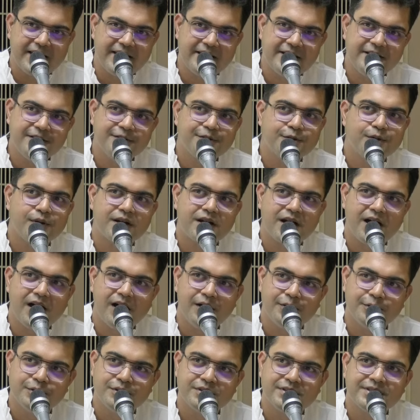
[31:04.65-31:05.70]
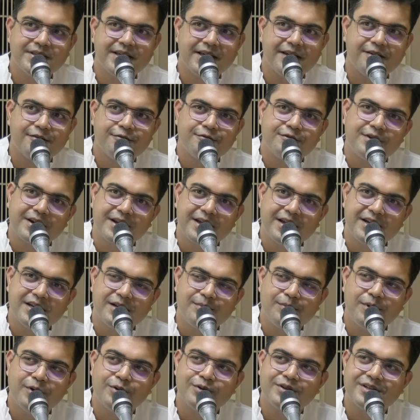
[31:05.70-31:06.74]
into our house and forget
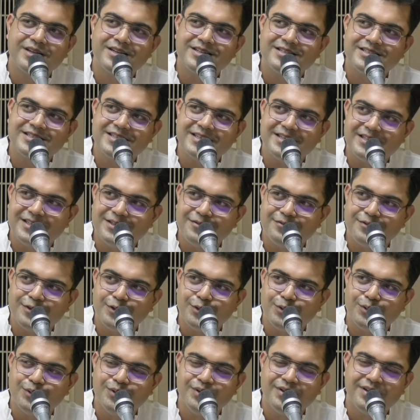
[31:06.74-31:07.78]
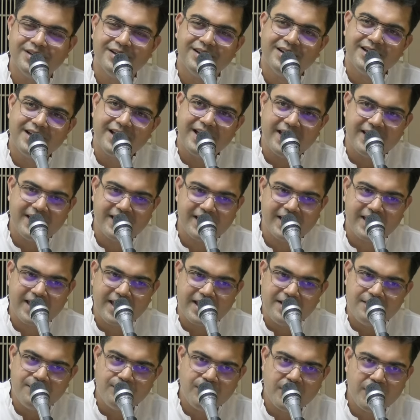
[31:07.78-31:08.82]
about that city view and
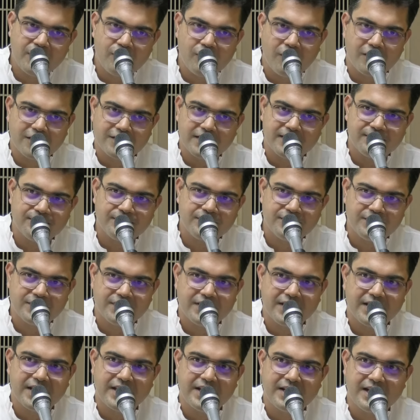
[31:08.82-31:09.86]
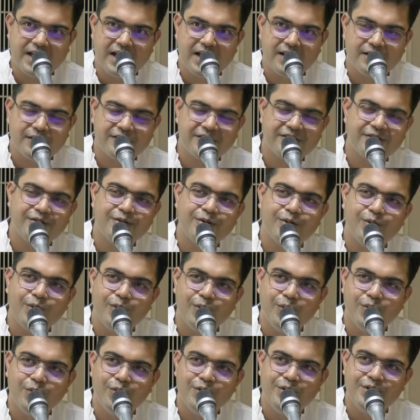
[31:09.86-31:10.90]
again be caught up in our
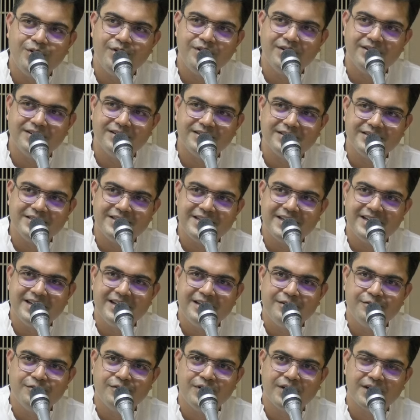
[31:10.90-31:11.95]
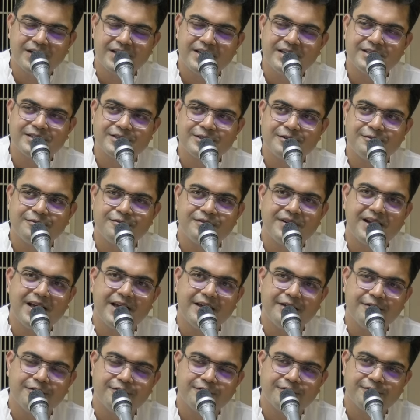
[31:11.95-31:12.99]
own daily workings of
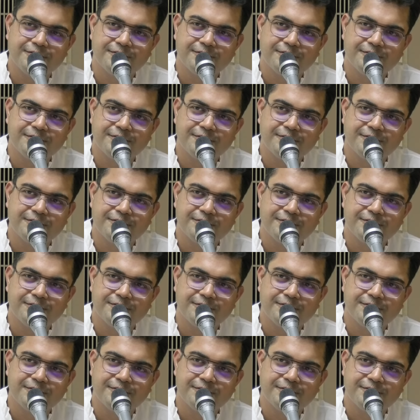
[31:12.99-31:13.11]
life.